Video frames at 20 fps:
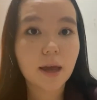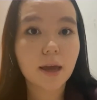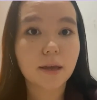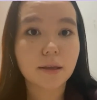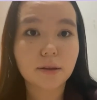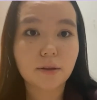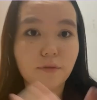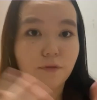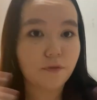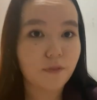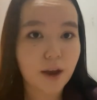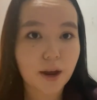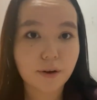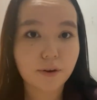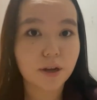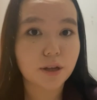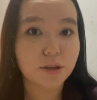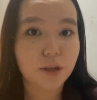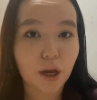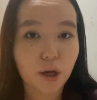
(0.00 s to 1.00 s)
in the
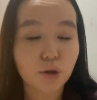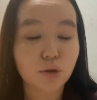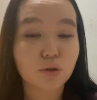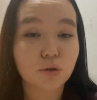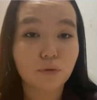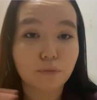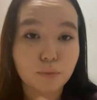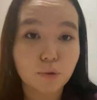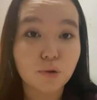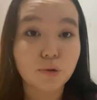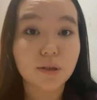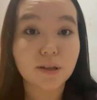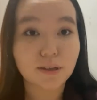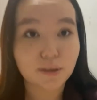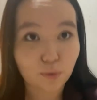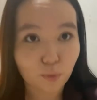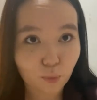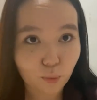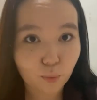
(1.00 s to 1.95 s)
very nature of music